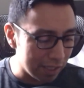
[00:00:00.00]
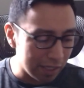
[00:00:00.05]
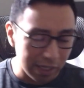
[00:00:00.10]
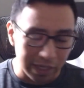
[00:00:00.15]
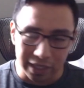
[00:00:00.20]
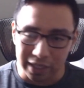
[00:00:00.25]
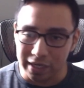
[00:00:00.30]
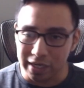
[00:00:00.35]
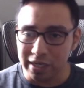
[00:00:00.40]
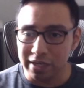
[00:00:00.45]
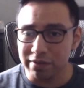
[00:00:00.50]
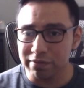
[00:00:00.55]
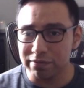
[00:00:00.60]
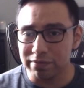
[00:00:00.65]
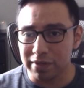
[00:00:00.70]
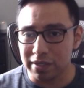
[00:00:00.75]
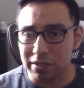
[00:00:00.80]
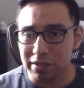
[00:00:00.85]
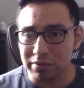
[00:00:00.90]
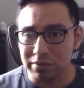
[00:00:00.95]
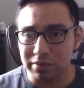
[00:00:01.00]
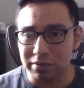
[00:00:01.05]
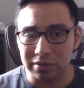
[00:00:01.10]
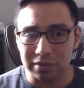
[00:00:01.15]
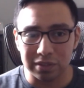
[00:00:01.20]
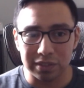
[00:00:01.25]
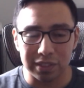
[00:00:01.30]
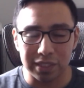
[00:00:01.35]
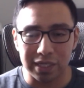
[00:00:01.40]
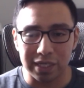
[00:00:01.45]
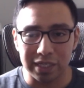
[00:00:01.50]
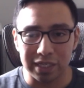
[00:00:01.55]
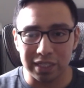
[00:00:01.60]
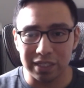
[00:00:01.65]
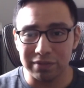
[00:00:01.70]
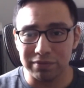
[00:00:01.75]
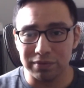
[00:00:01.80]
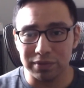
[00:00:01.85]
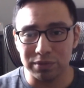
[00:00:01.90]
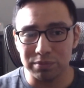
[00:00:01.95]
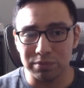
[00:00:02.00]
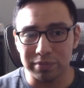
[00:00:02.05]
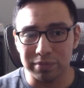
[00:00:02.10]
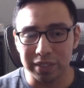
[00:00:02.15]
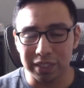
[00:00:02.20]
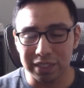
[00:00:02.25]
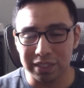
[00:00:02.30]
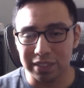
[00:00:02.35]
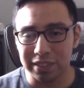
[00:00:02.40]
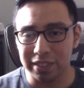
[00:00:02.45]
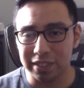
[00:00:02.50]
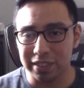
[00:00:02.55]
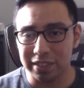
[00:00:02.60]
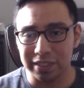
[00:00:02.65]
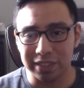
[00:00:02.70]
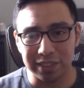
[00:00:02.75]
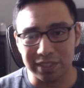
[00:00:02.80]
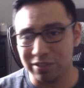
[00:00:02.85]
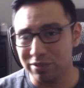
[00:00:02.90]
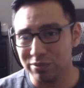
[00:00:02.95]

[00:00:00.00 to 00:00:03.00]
And I have found that if you mix it in,